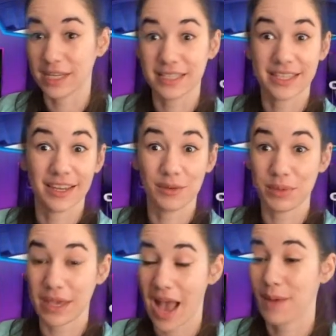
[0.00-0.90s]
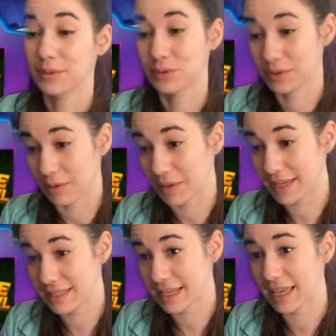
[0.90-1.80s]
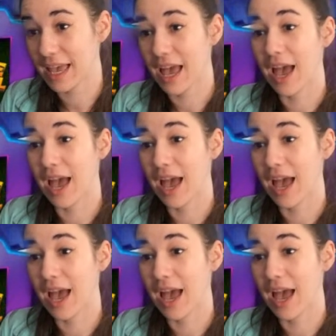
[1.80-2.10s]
It's going to be absolutely amazing.